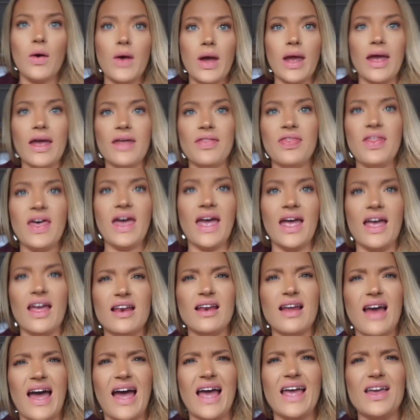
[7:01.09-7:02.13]
Okay, and
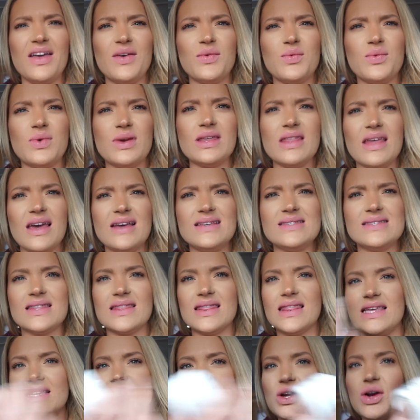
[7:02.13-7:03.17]
then I realized
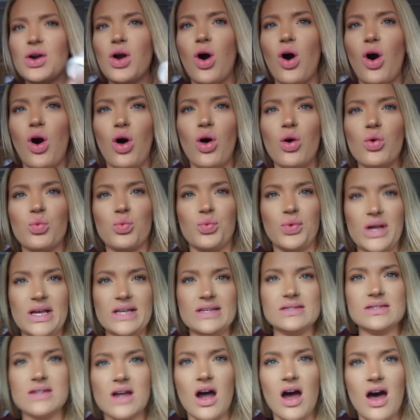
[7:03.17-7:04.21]
these are all
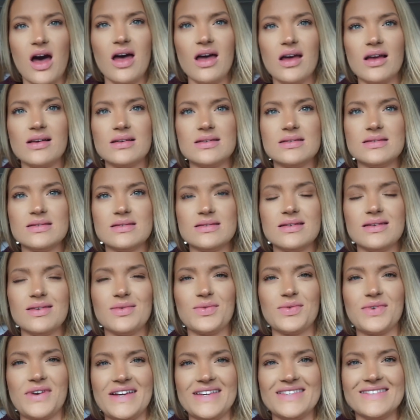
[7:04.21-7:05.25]
restocks,
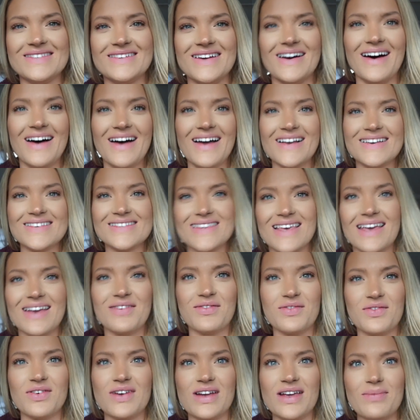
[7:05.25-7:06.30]

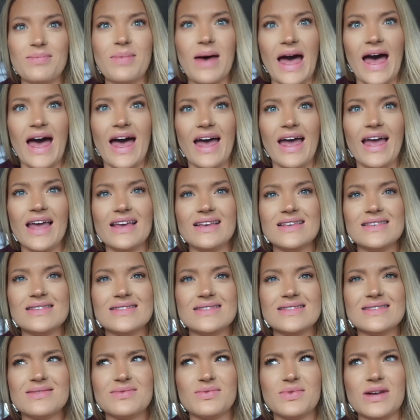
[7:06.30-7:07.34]
like rebuys,
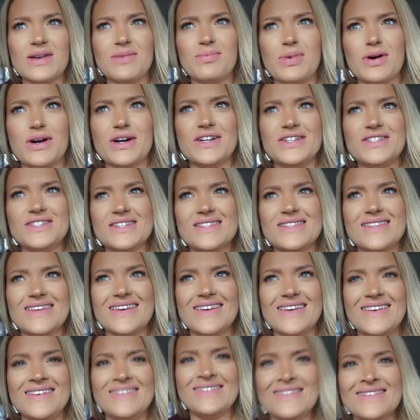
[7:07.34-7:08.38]

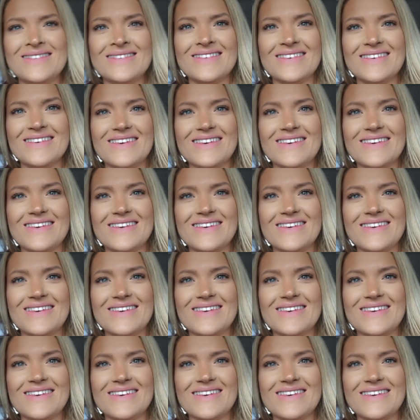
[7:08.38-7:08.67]
repurchases.